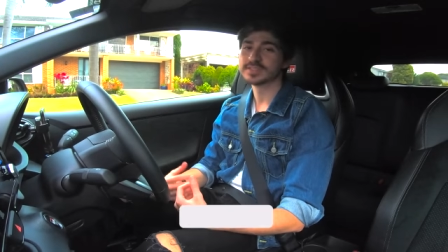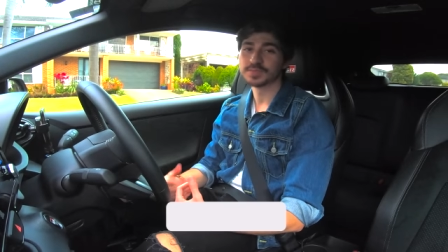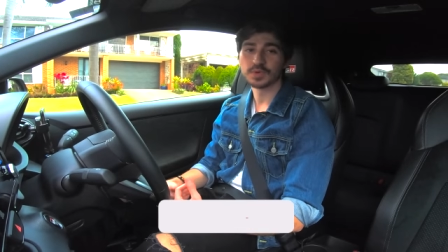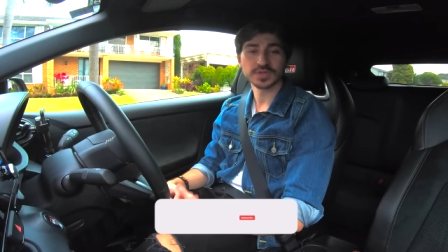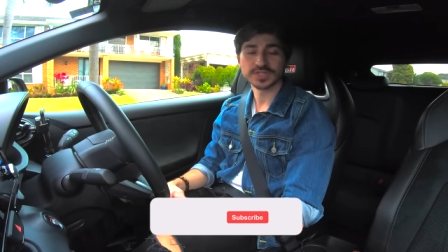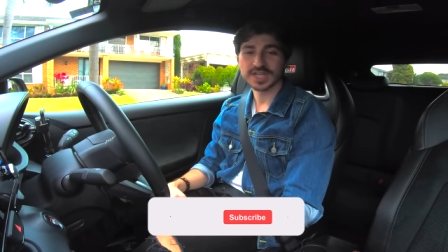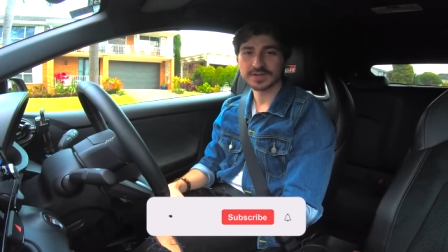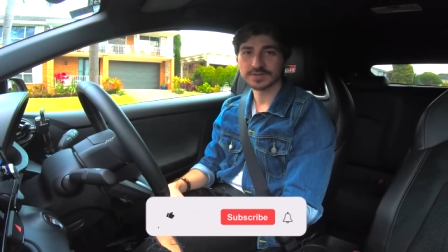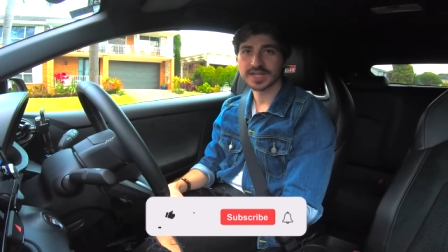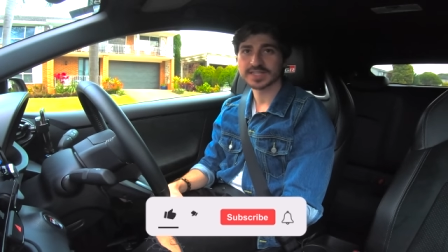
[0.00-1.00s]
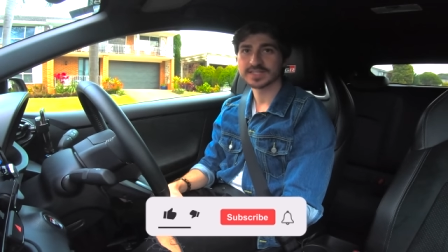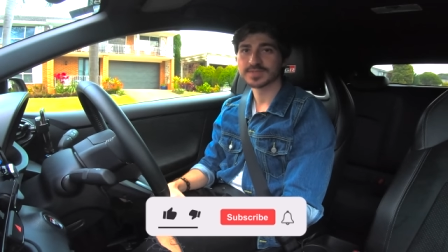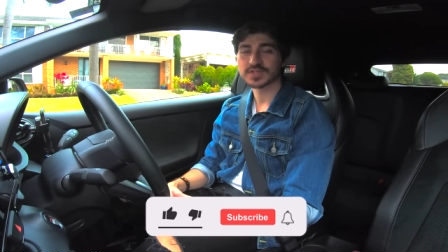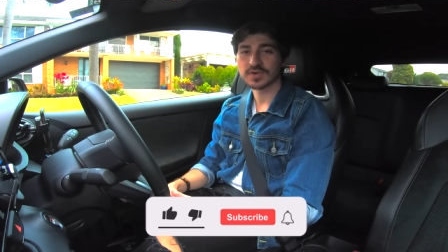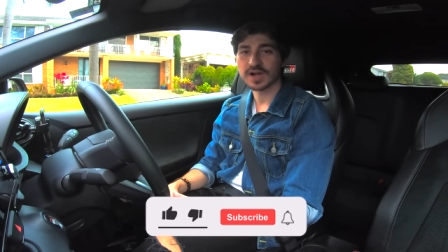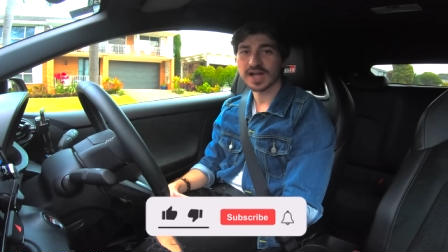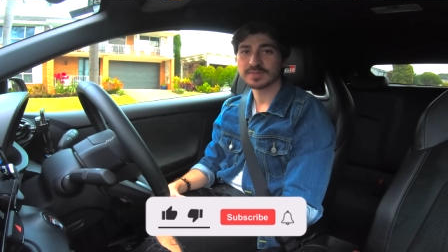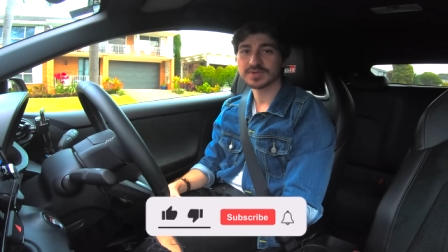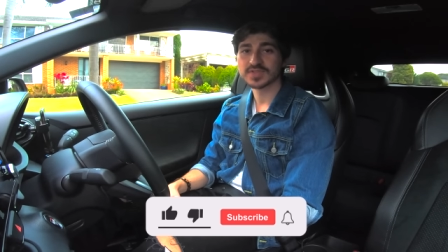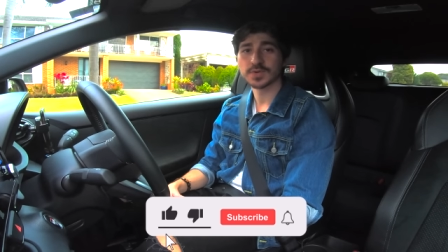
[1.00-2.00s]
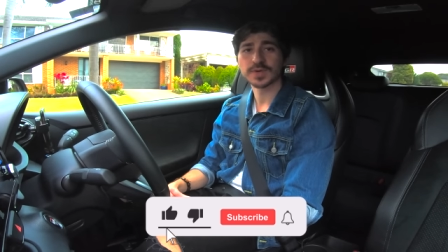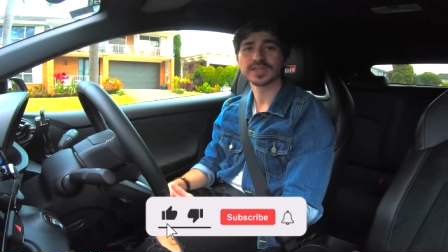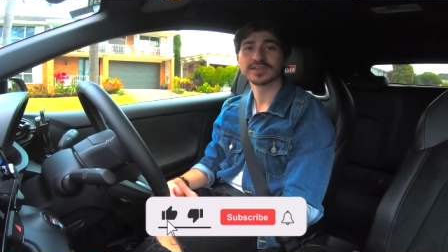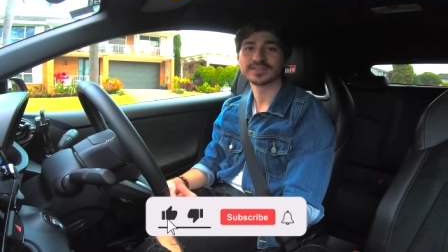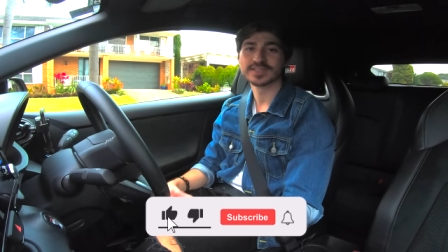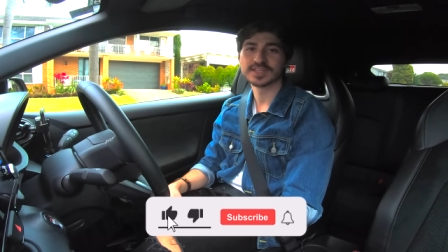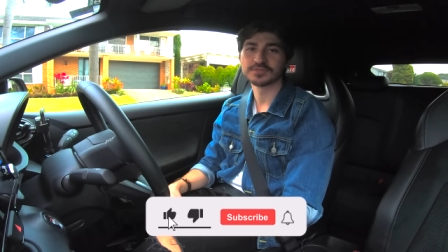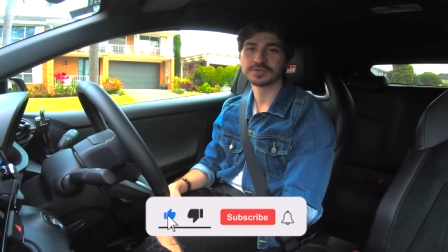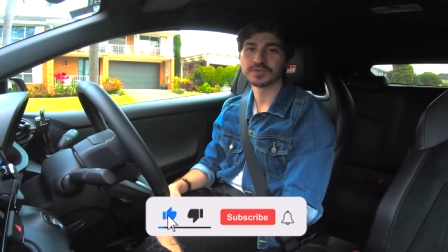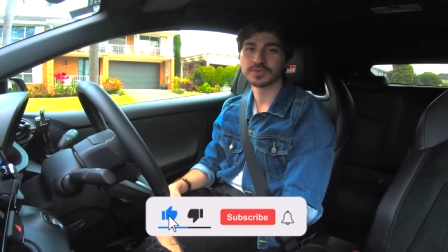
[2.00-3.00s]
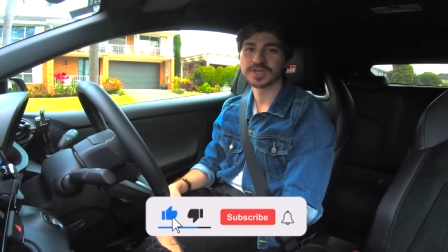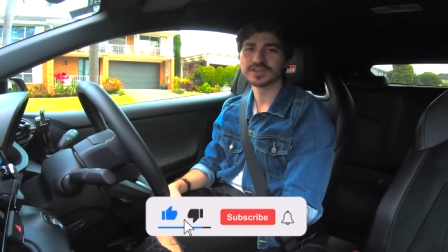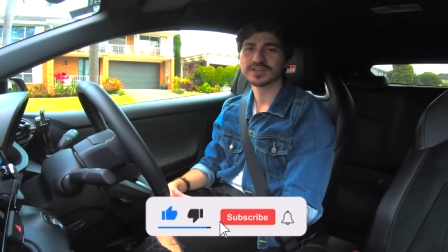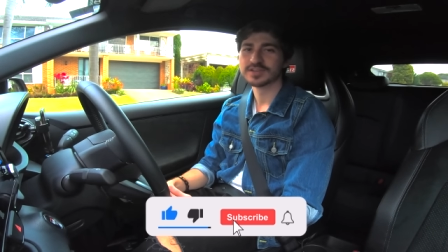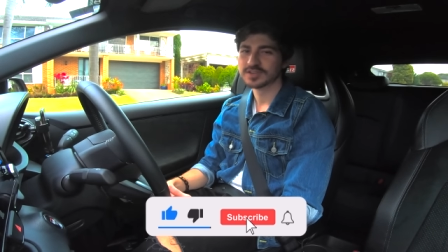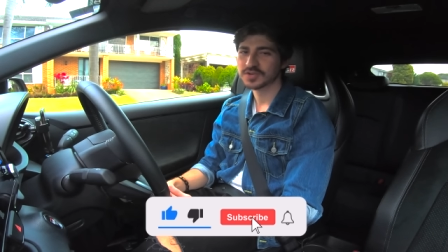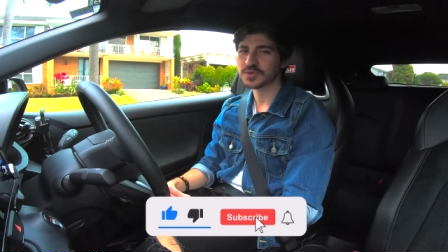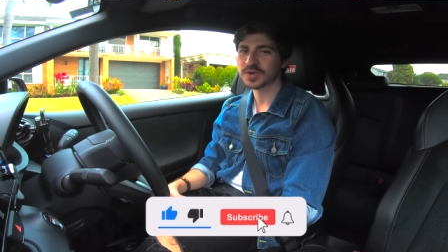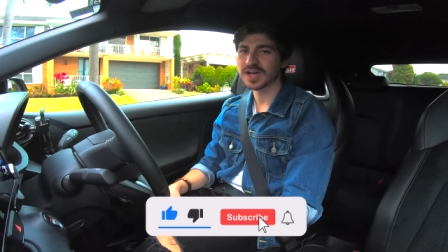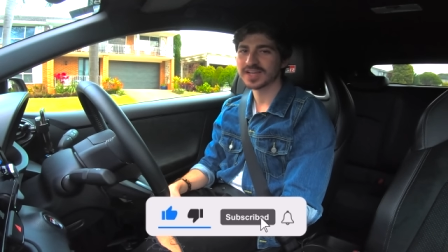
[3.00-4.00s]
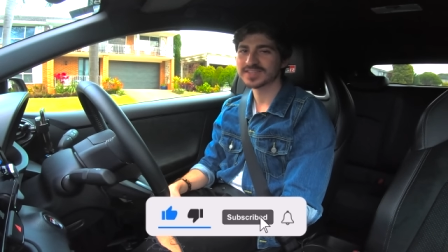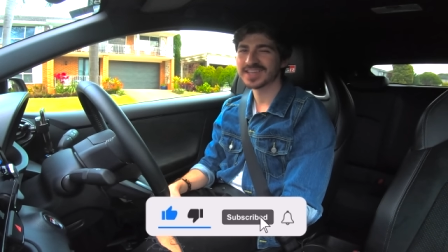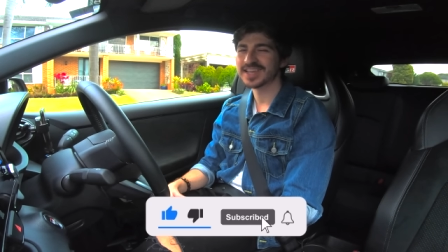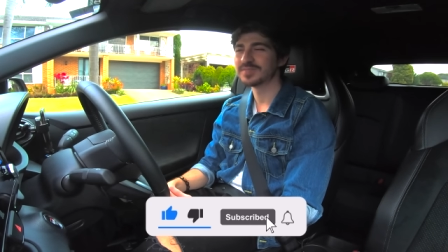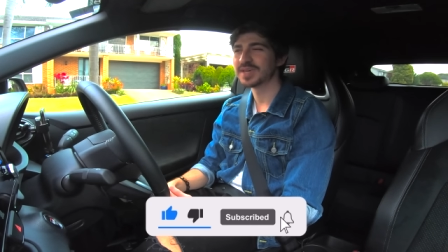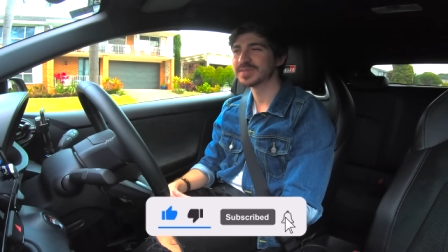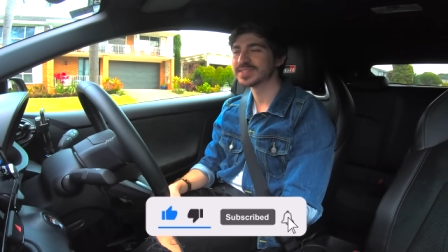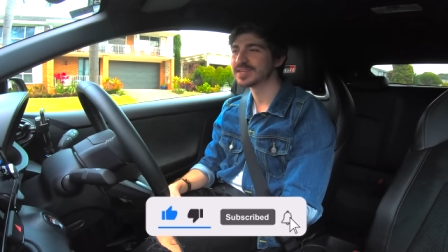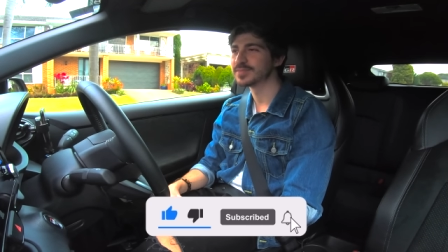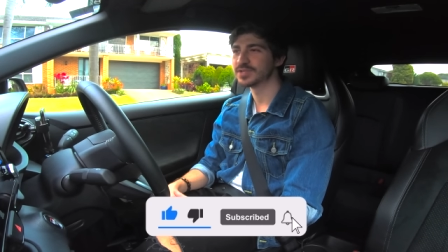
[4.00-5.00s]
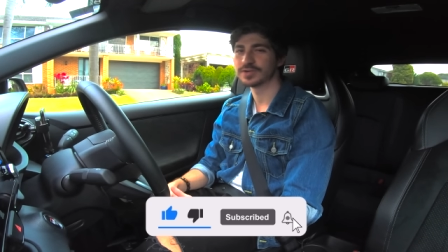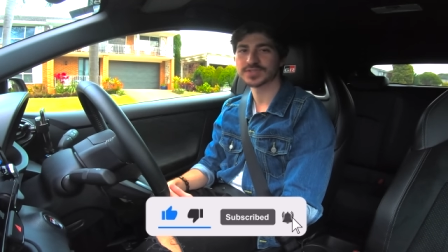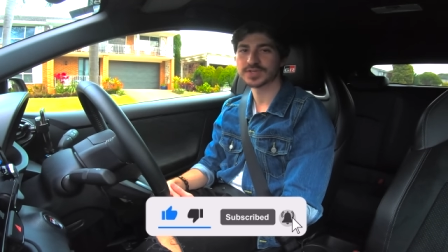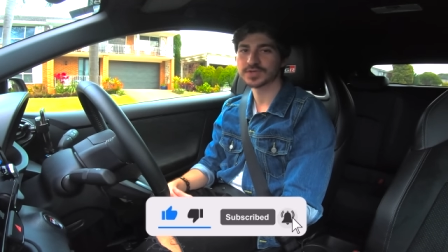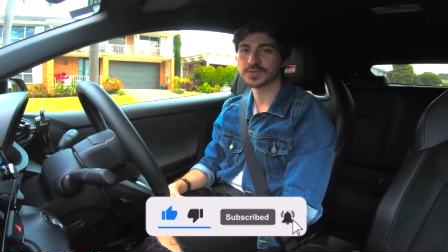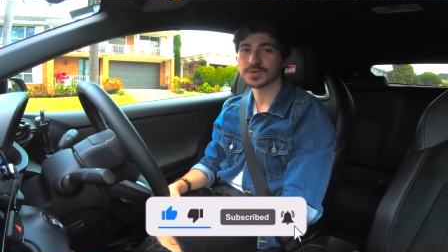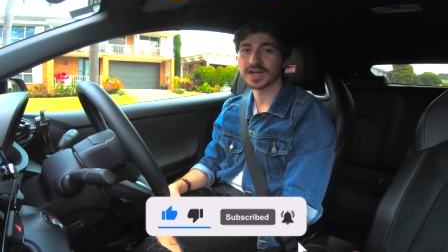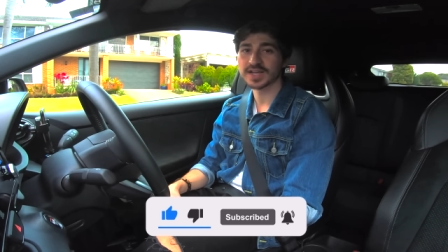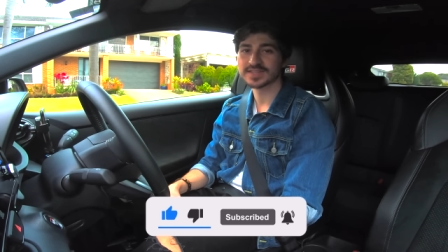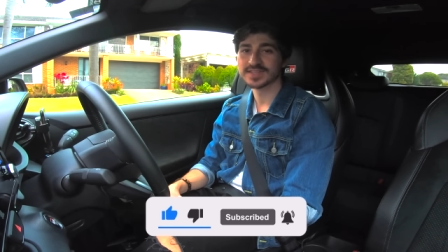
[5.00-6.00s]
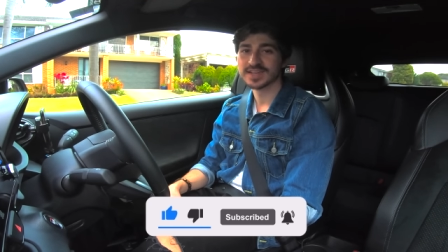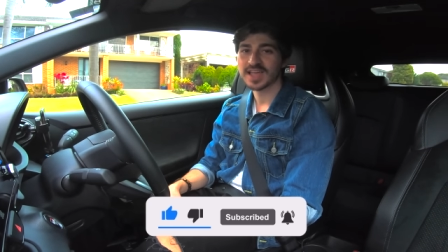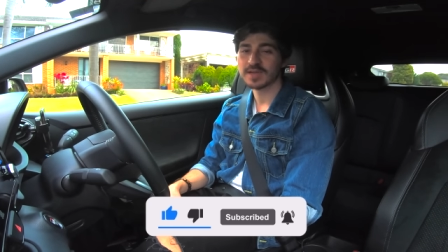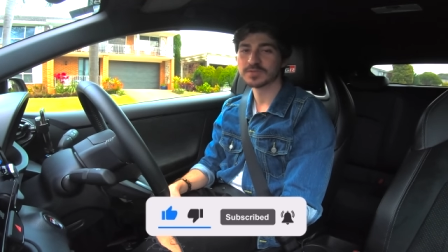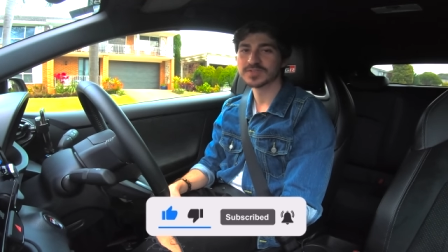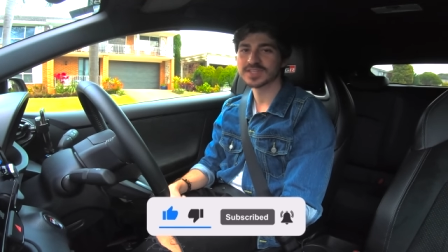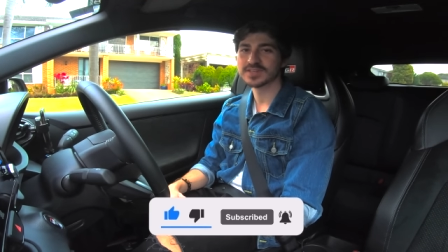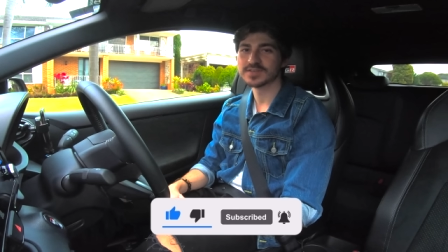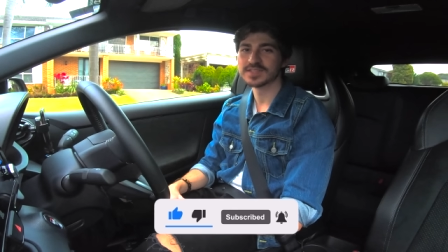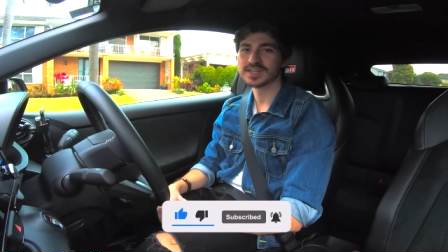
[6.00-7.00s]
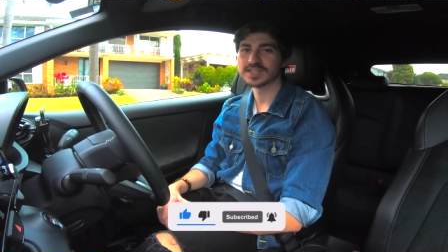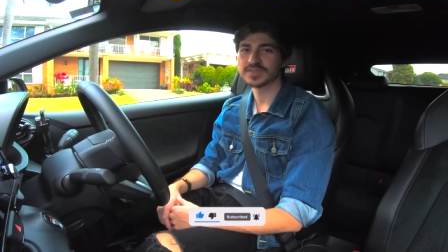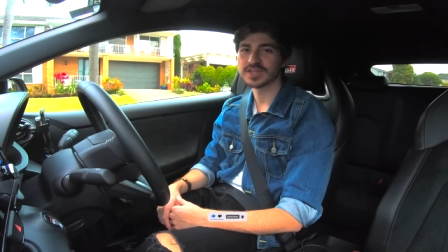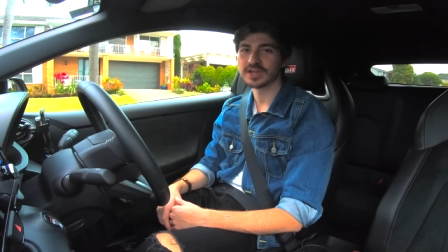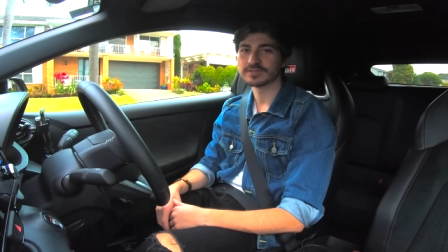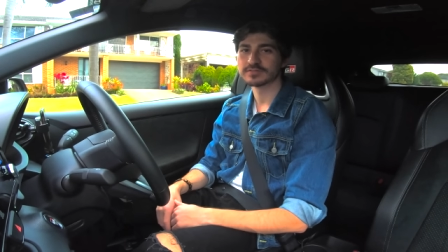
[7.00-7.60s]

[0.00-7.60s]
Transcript: support the channel and subscribe so we can continue reviewing cool cars and maybe some not so cool cars. And we'll see you in the next video.